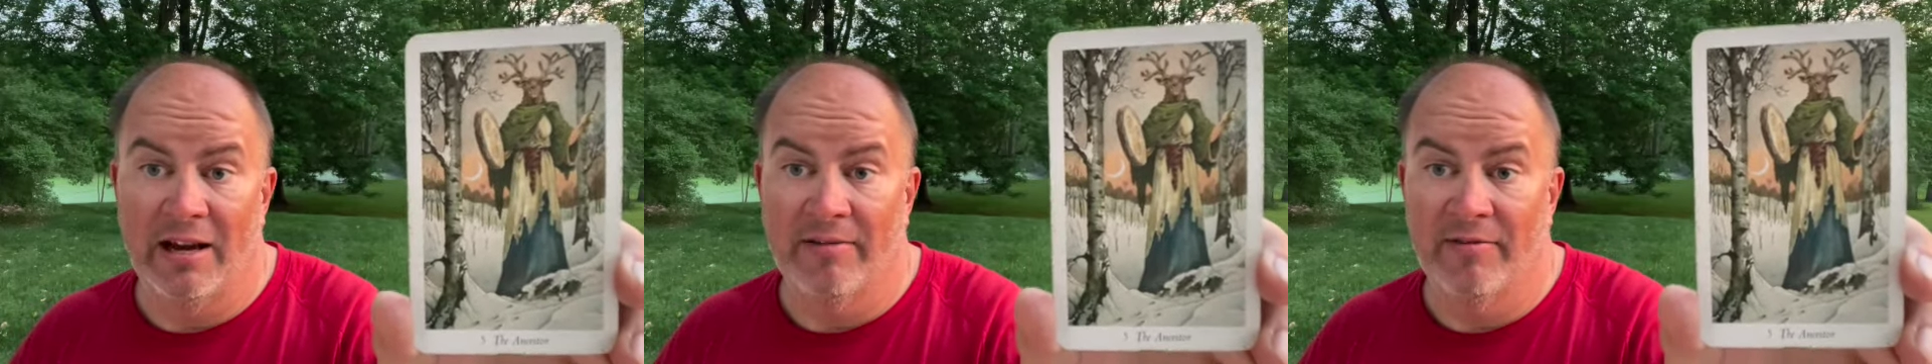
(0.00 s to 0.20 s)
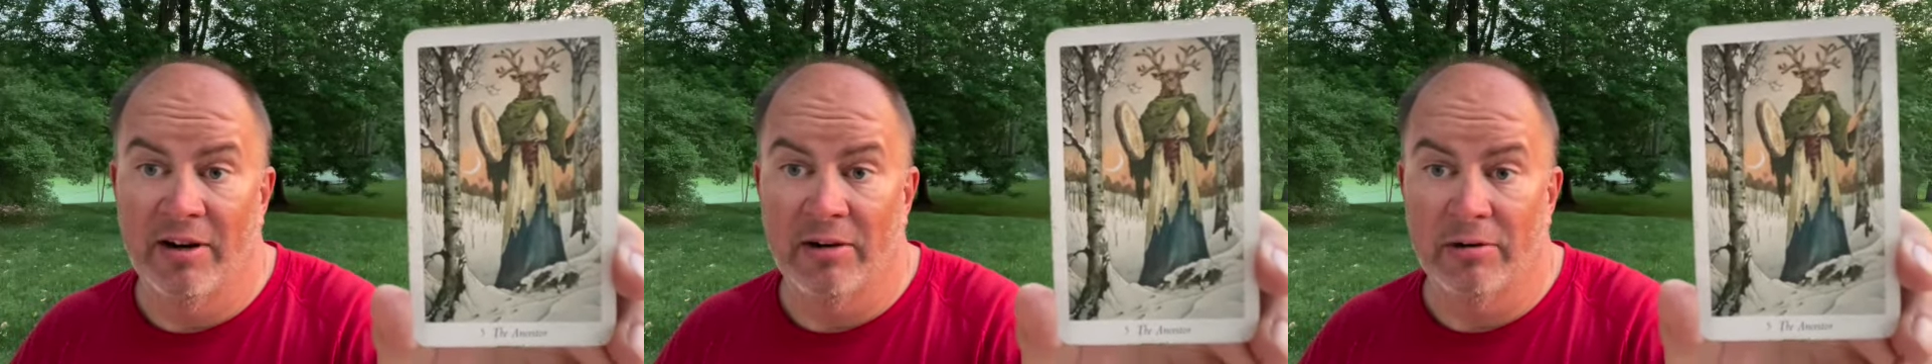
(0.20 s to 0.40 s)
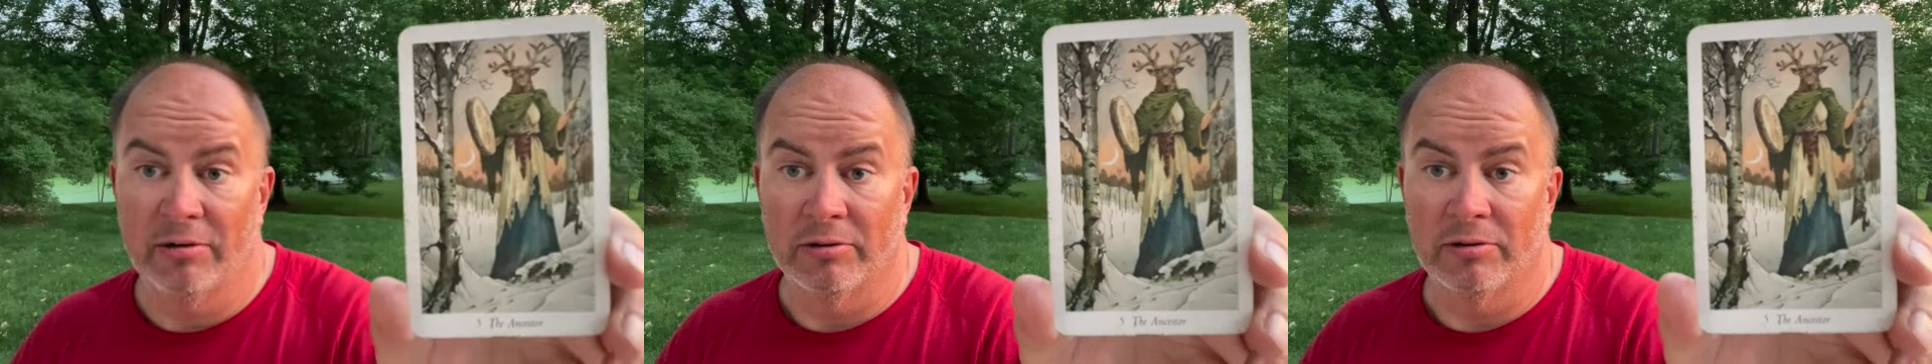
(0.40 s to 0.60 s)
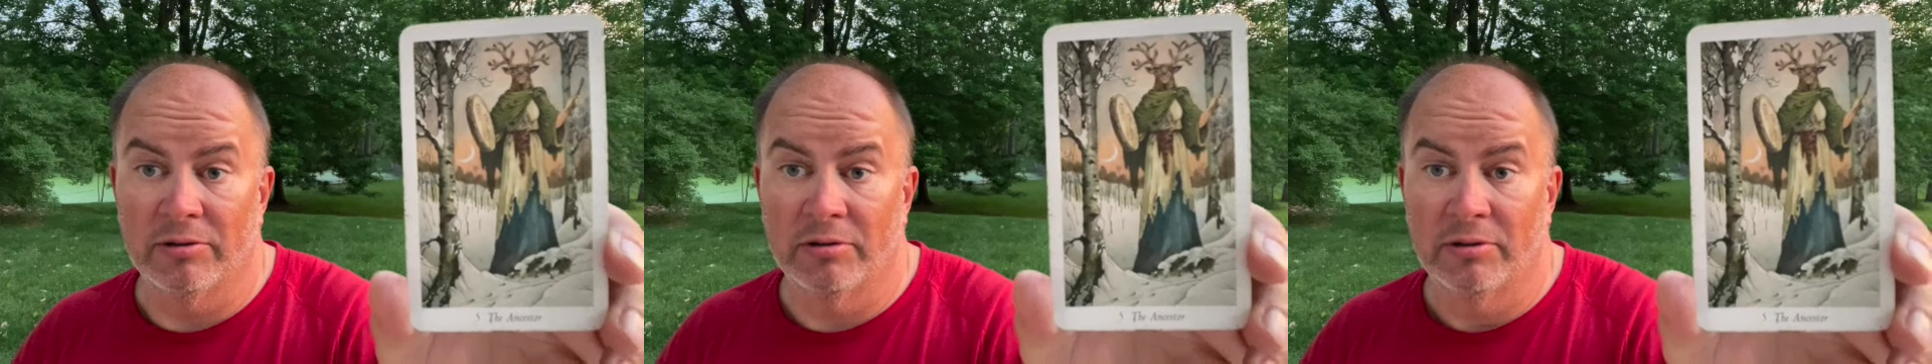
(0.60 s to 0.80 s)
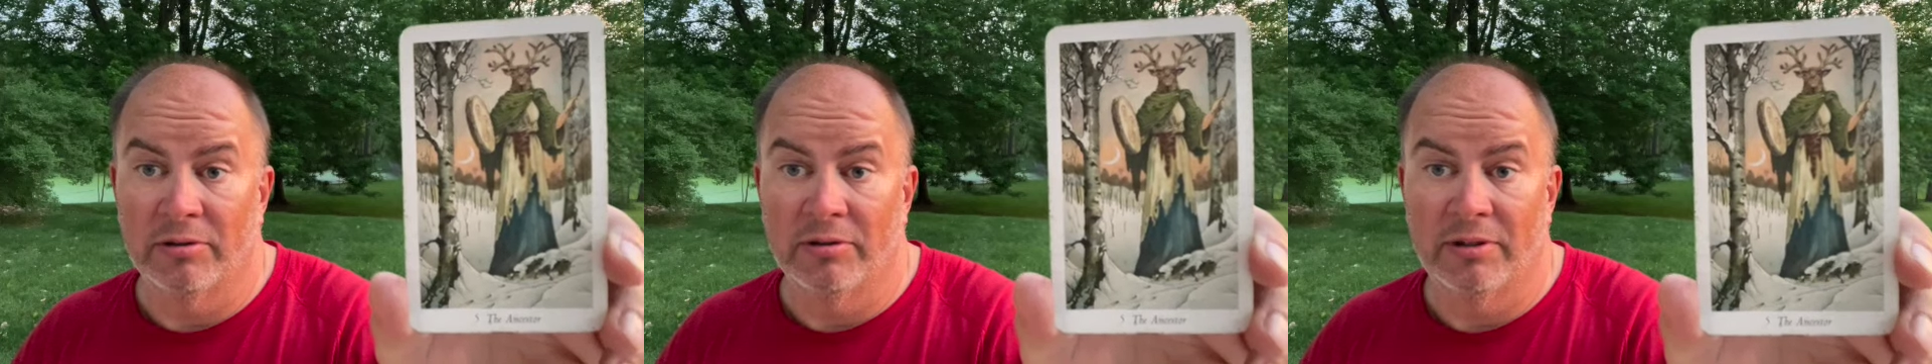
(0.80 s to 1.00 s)
of arrows,
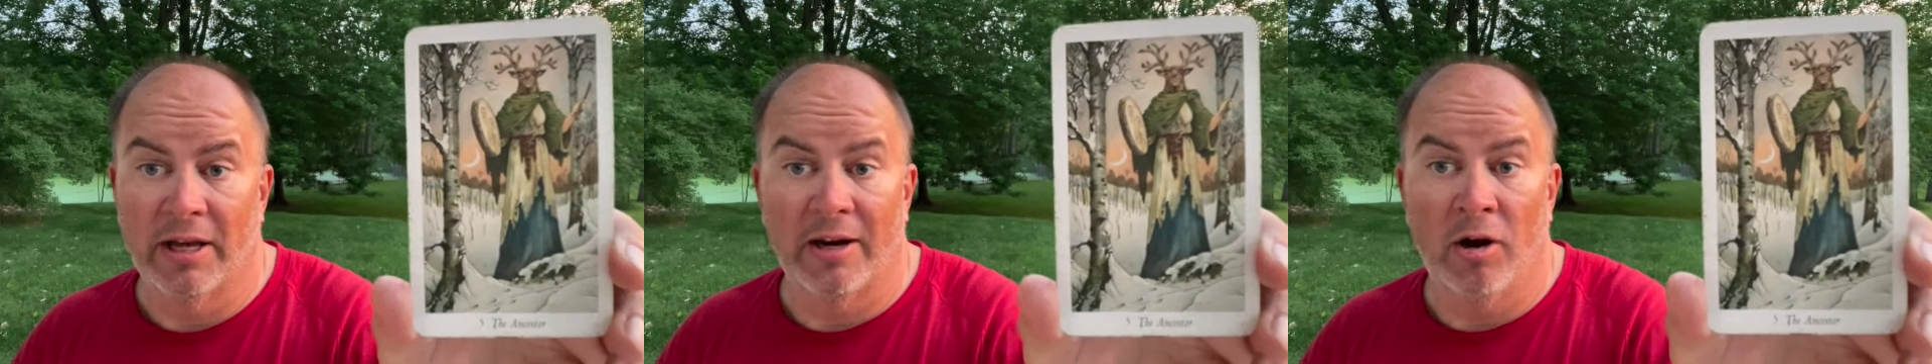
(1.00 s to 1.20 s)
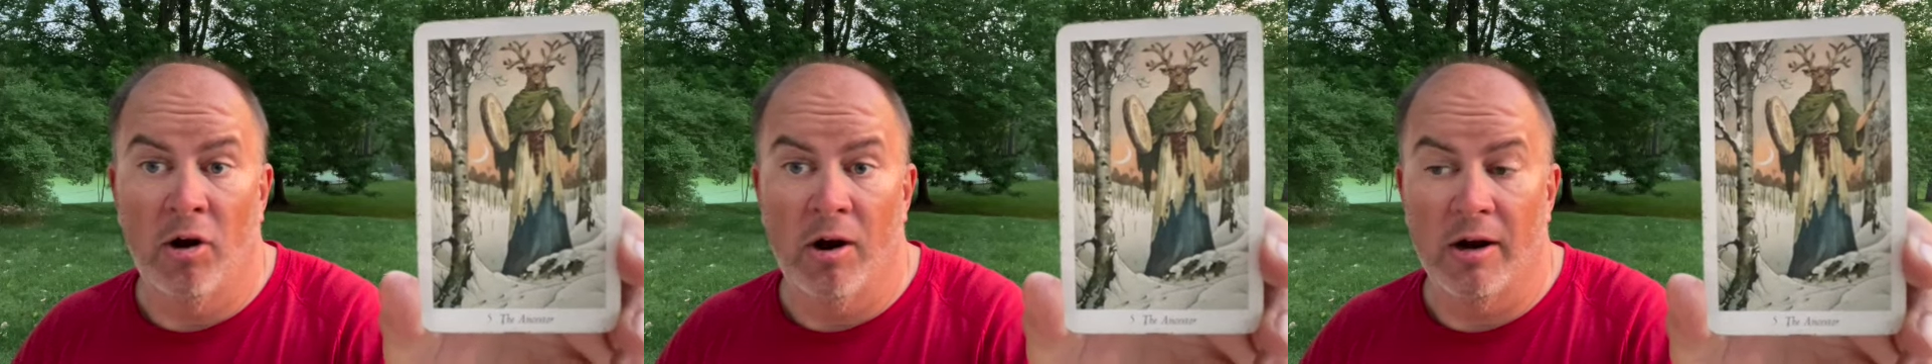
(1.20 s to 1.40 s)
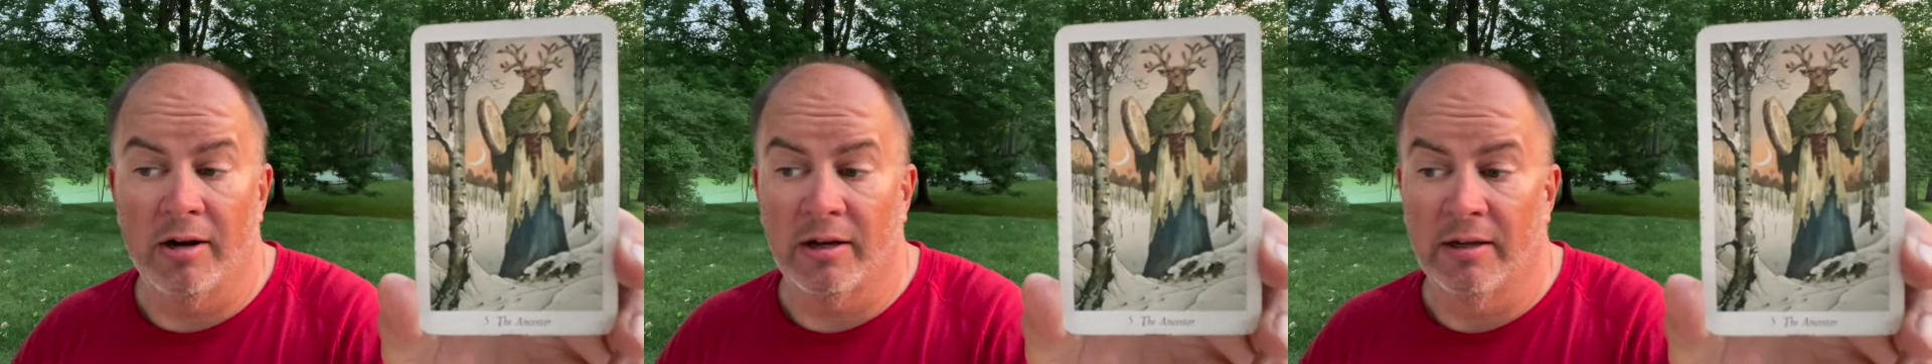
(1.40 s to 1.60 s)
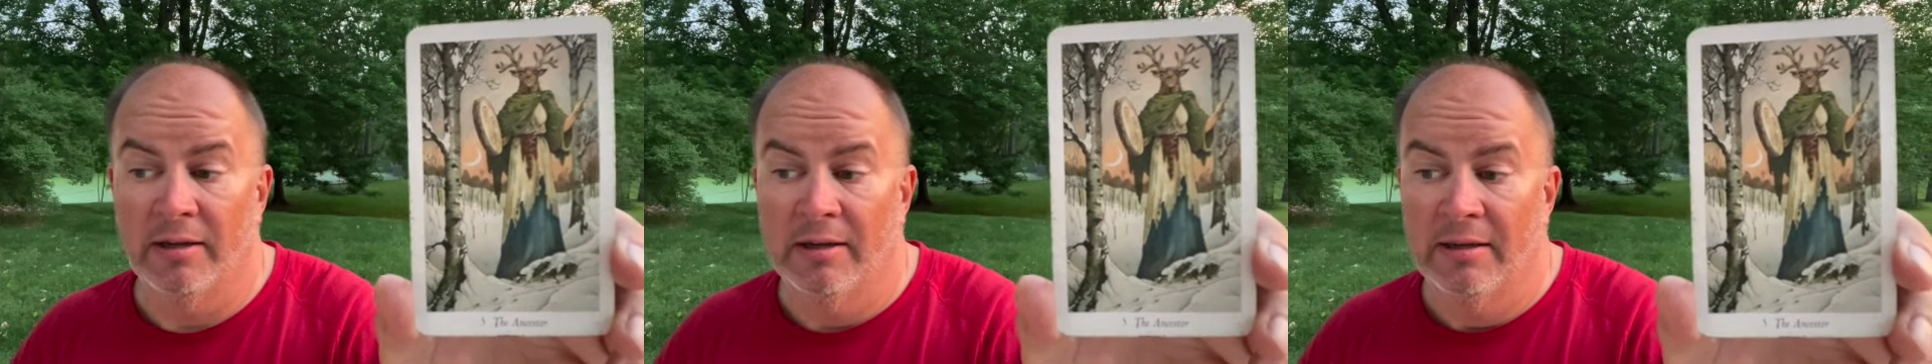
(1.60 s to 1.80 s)
that hawk.